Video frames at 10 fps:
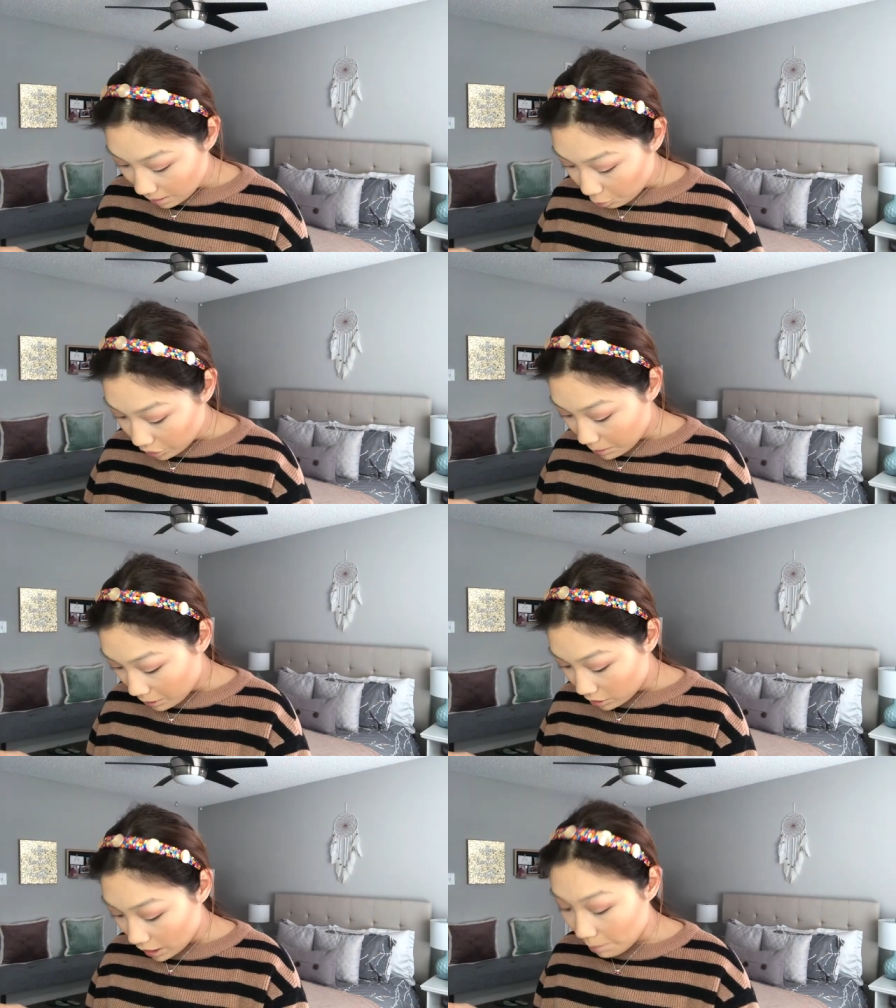I'm going to be
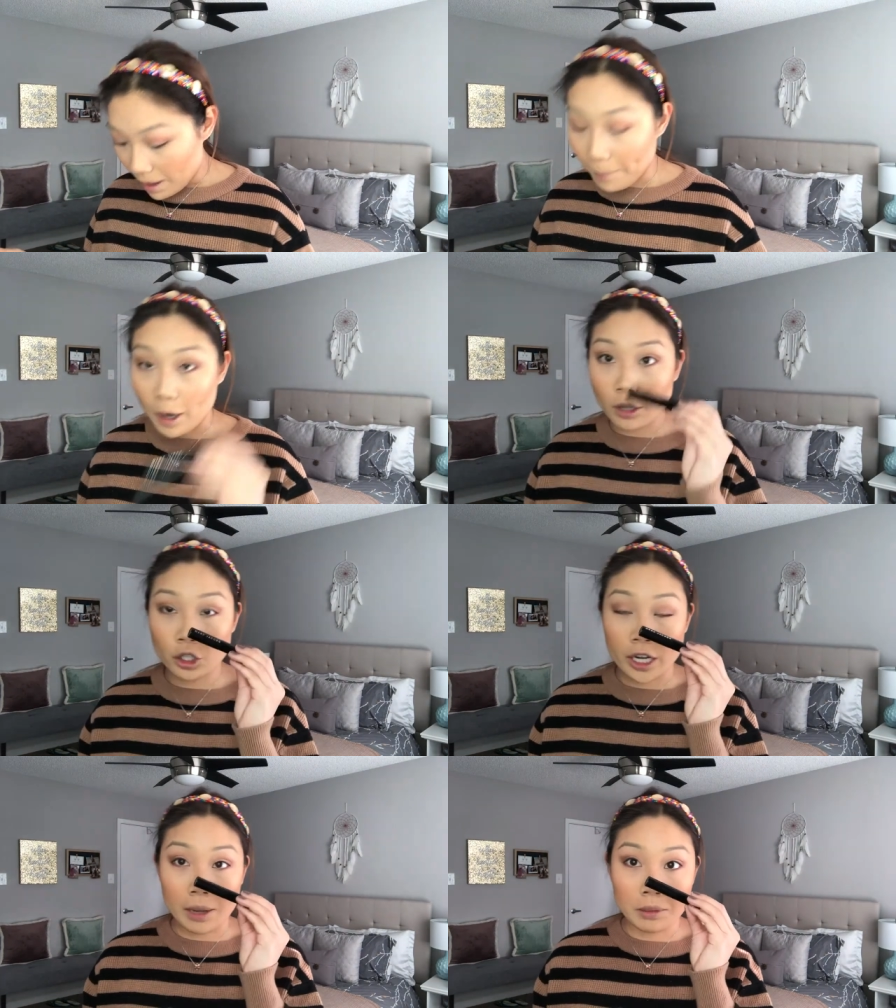using my Marc
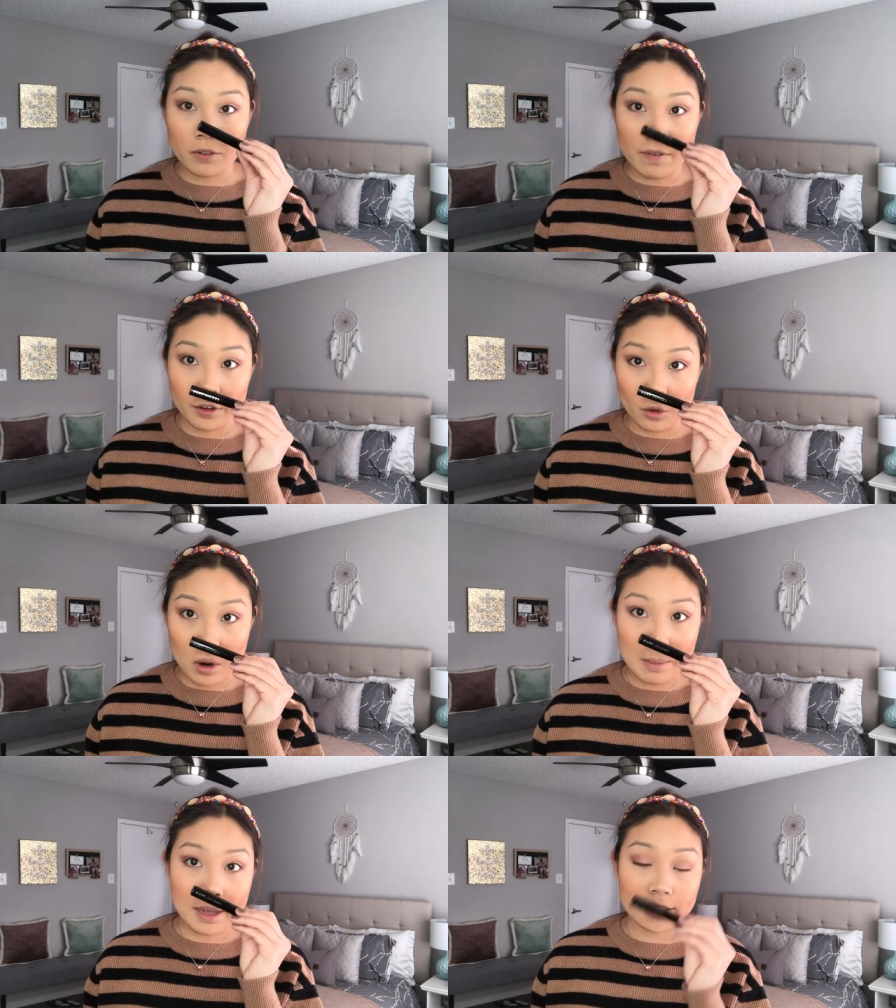Jacobs Velvet
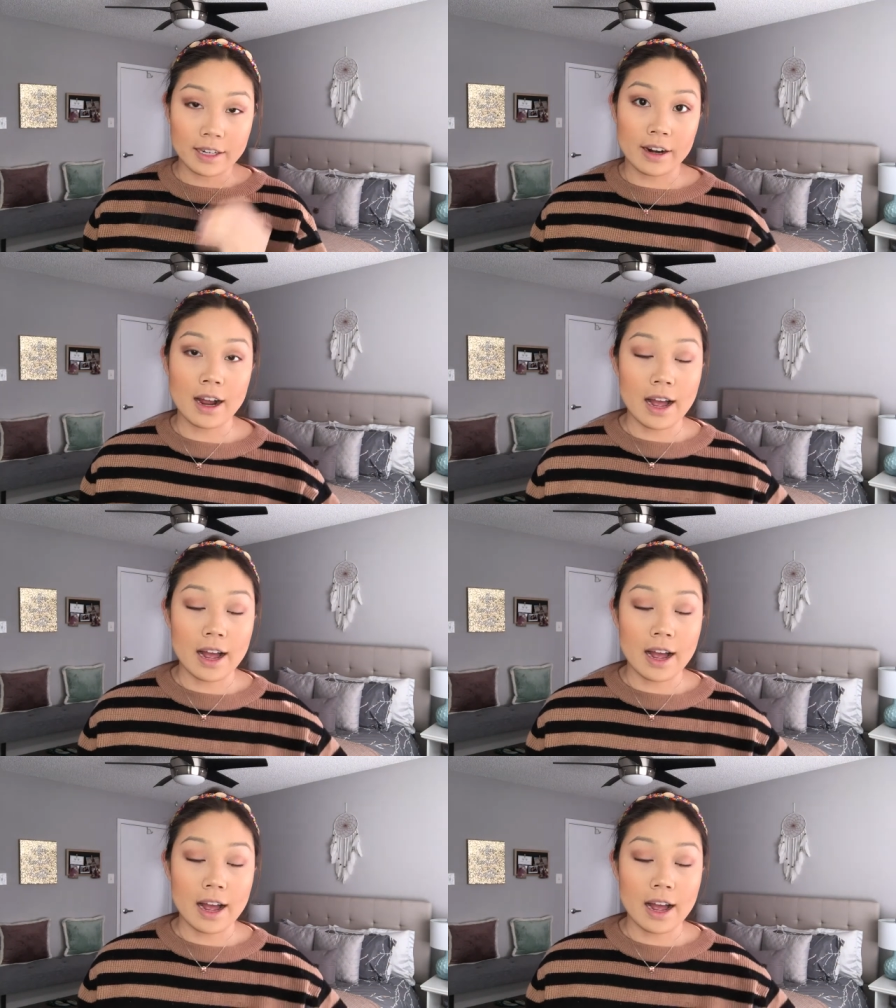Noir mascara.